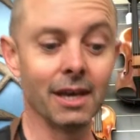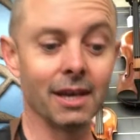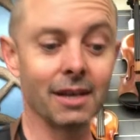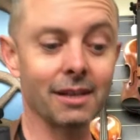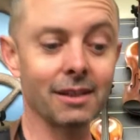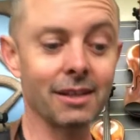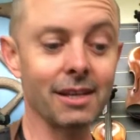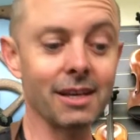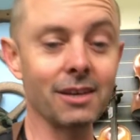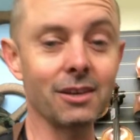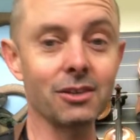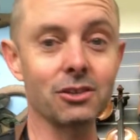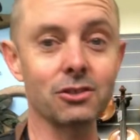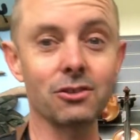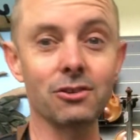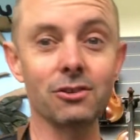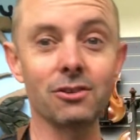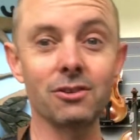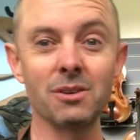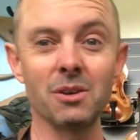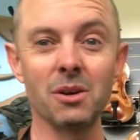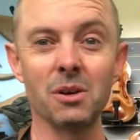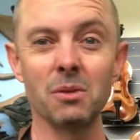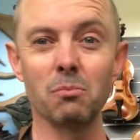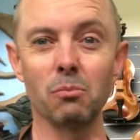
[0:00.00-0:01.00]
Gliga 2,
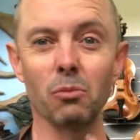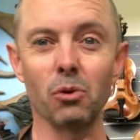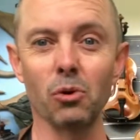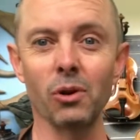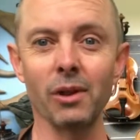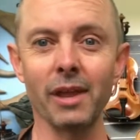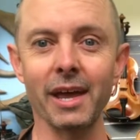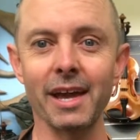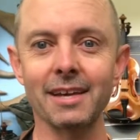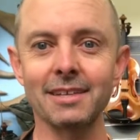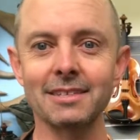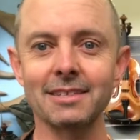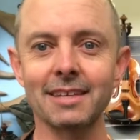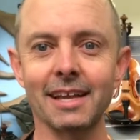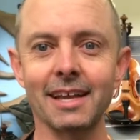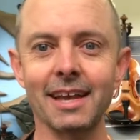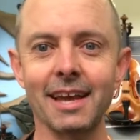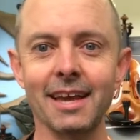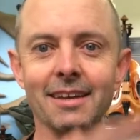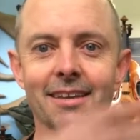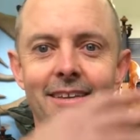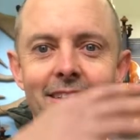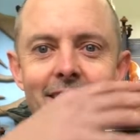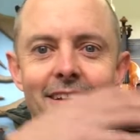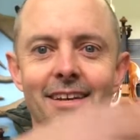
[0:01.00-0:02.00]
more layers
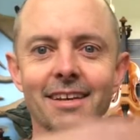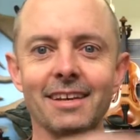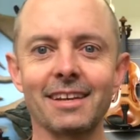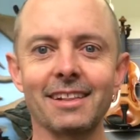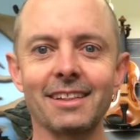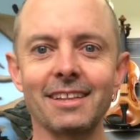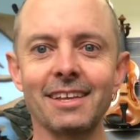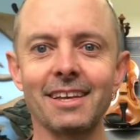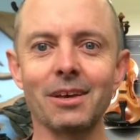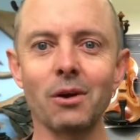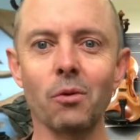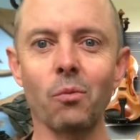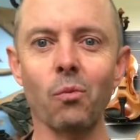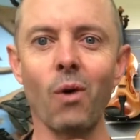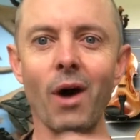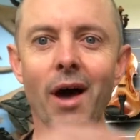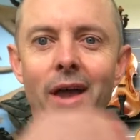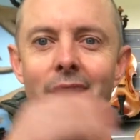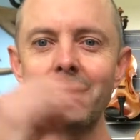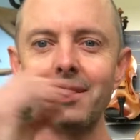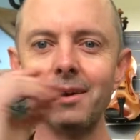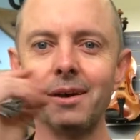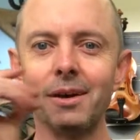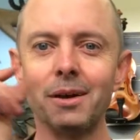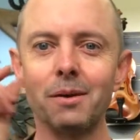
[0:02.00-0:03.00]
again. Gliga
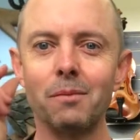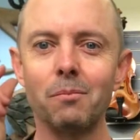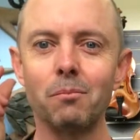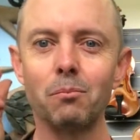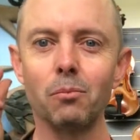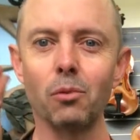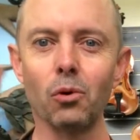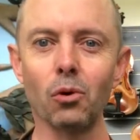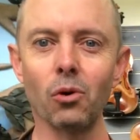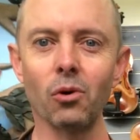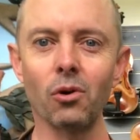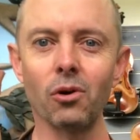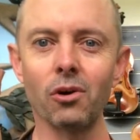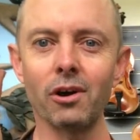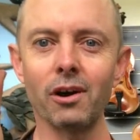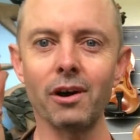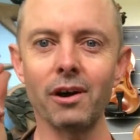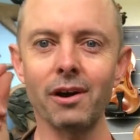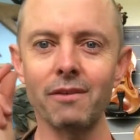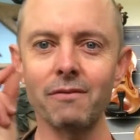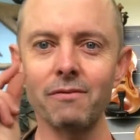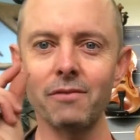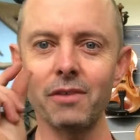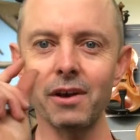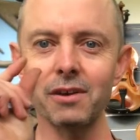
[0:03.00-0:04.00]
1, more
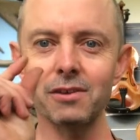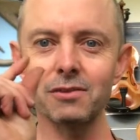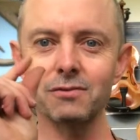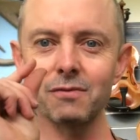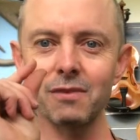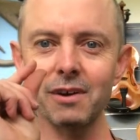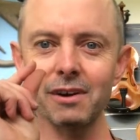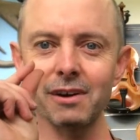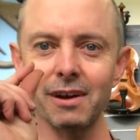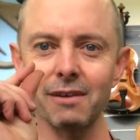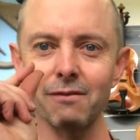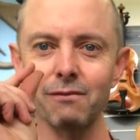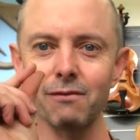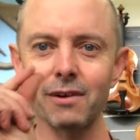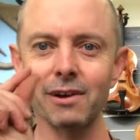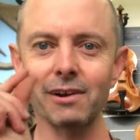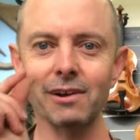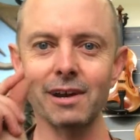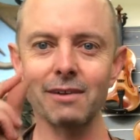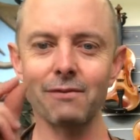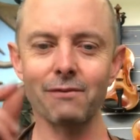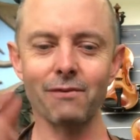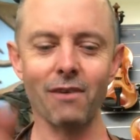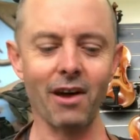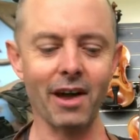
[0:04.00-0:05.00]
of those very, very
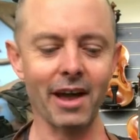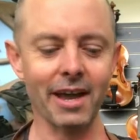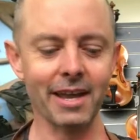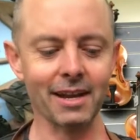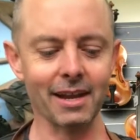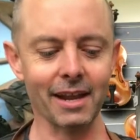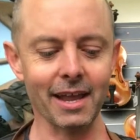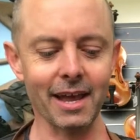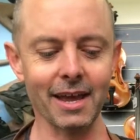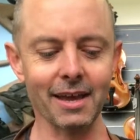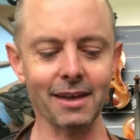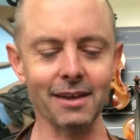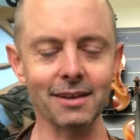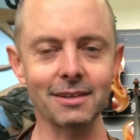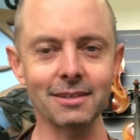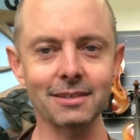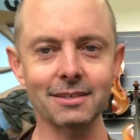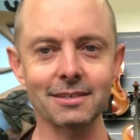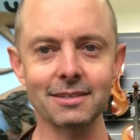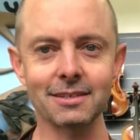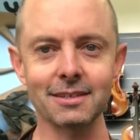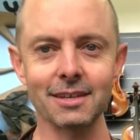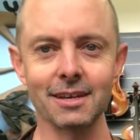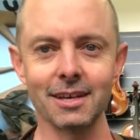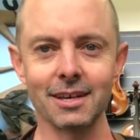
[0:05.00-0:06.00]
fine
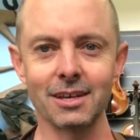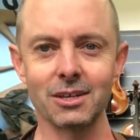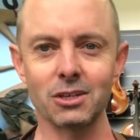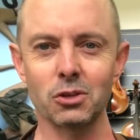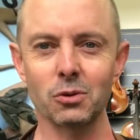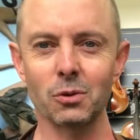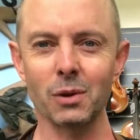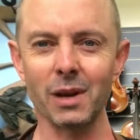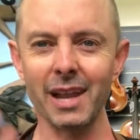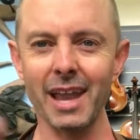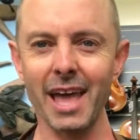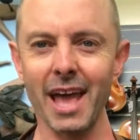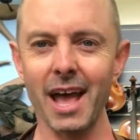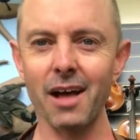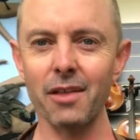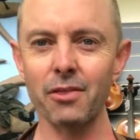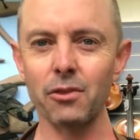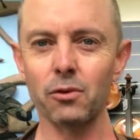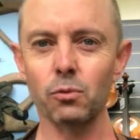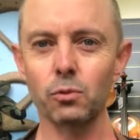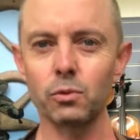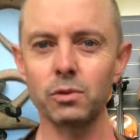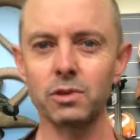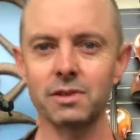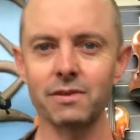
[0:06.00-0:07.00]
layers to allow the
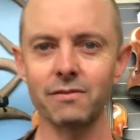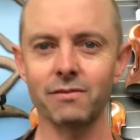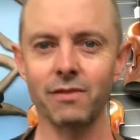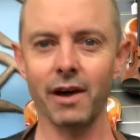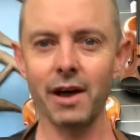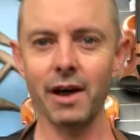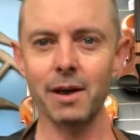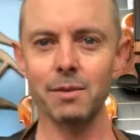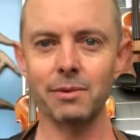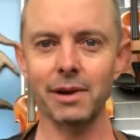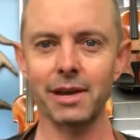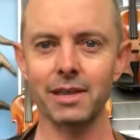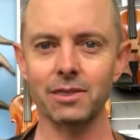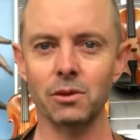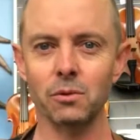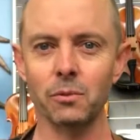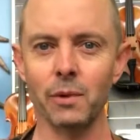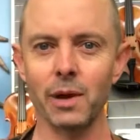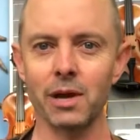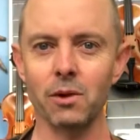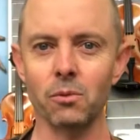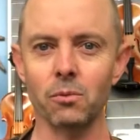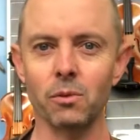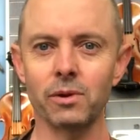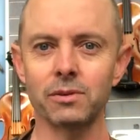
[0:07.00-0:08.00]
wood to vibrate the way
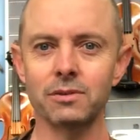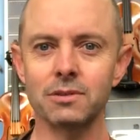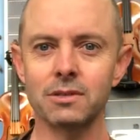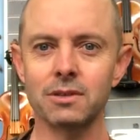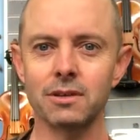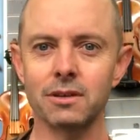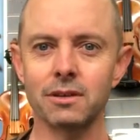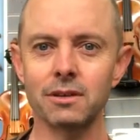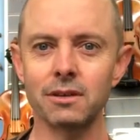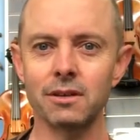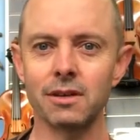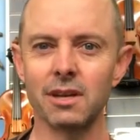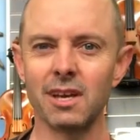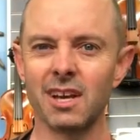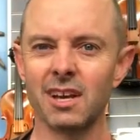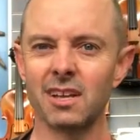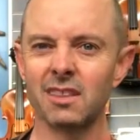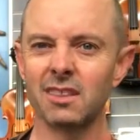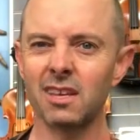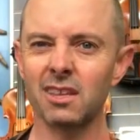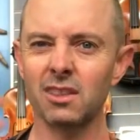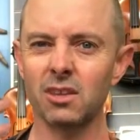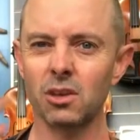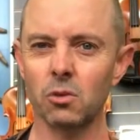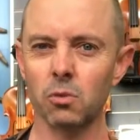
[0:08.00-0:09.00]
it wants to.
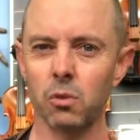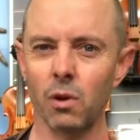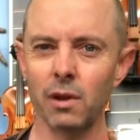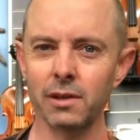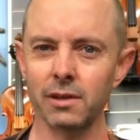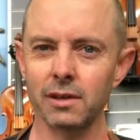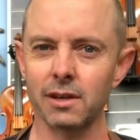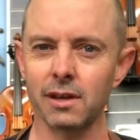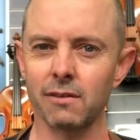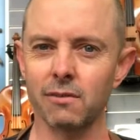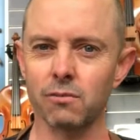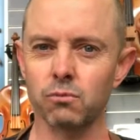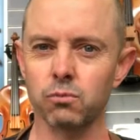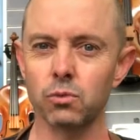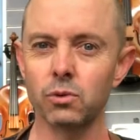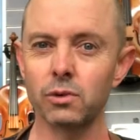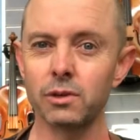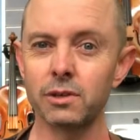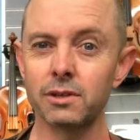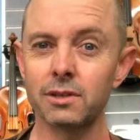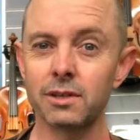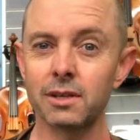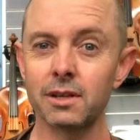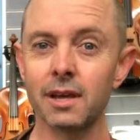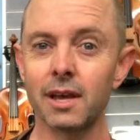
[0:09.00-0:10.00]
Then the quality of
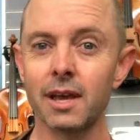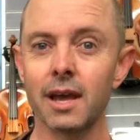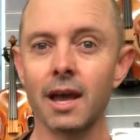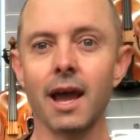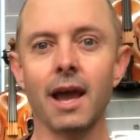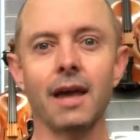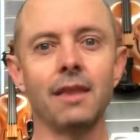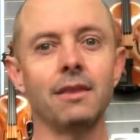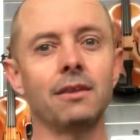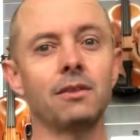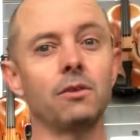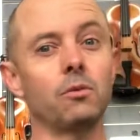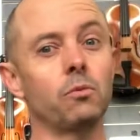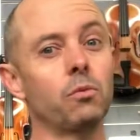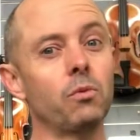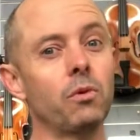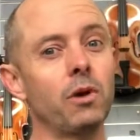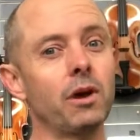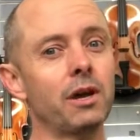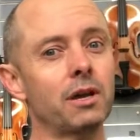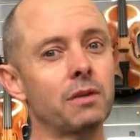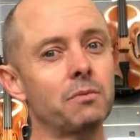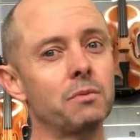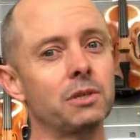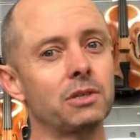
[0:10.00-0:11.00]
wood, and then the
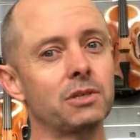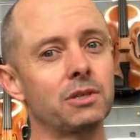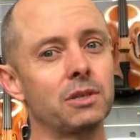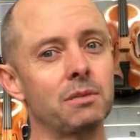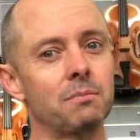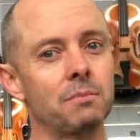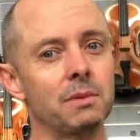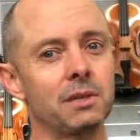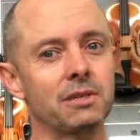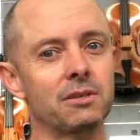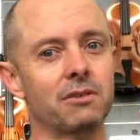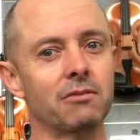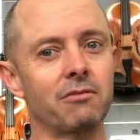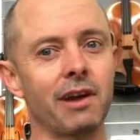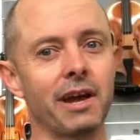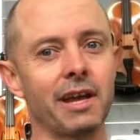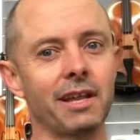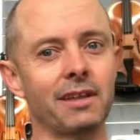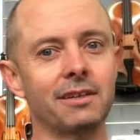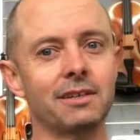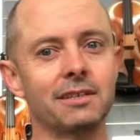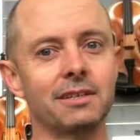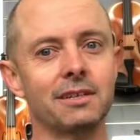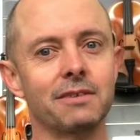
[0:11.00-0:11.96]
workmanship is greatly